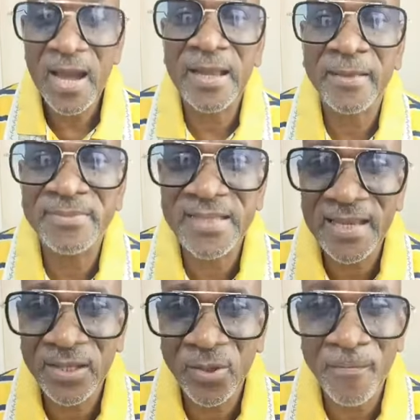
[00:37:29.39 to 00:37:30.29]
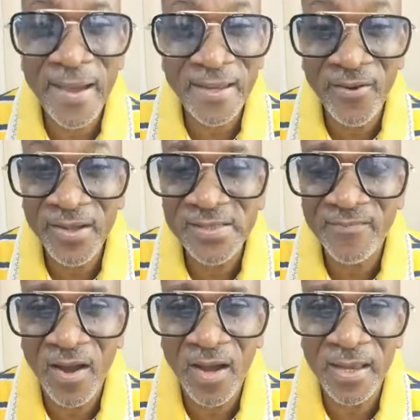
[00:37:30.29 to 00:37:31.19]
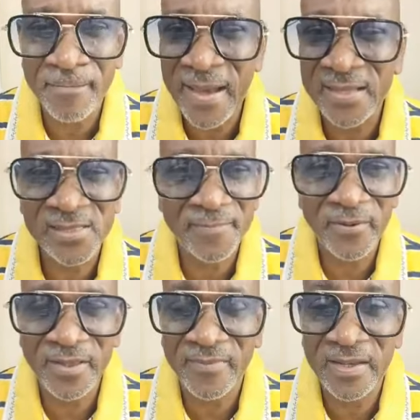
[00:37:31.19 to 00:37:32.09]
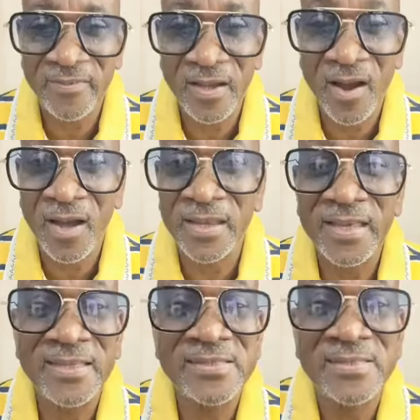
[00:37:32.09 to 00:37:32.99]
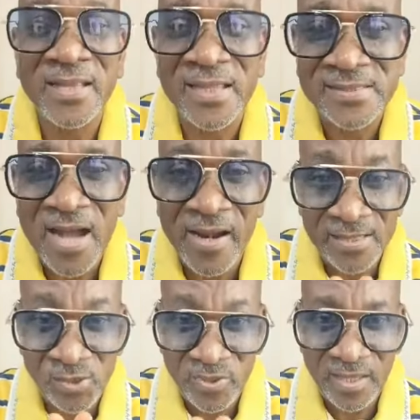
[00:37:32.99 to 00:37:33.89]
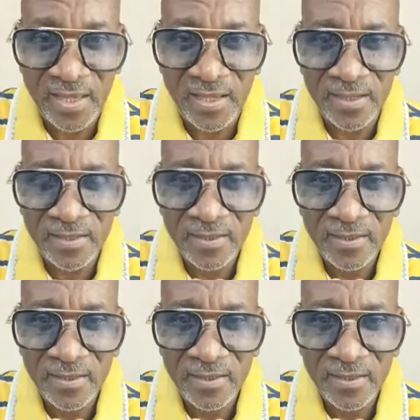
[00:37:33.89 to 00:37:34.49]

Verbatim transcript: and I'm telling you, by the grace of God and by the Spirit of the living God, it is not as hard as you think.